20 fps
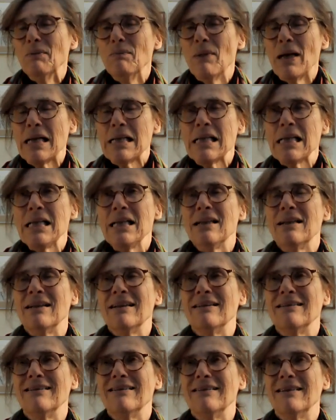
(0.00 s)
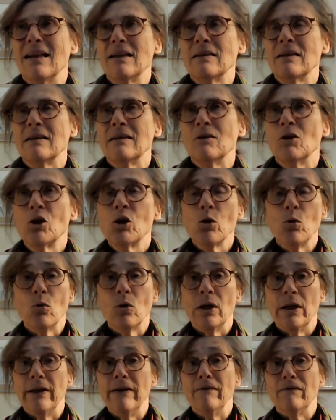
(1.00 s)
magazine in London,
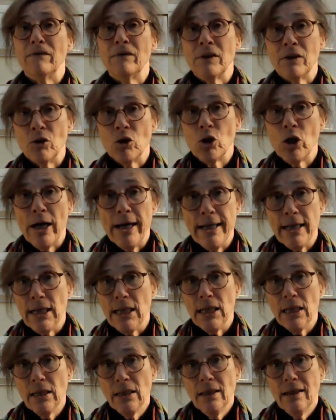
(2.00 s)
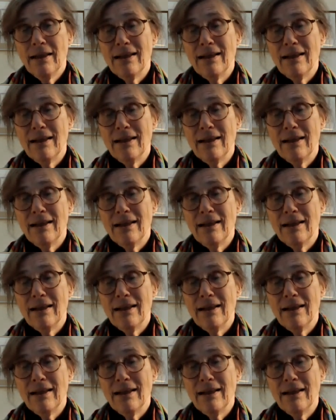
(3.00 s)
short-lived and trendy,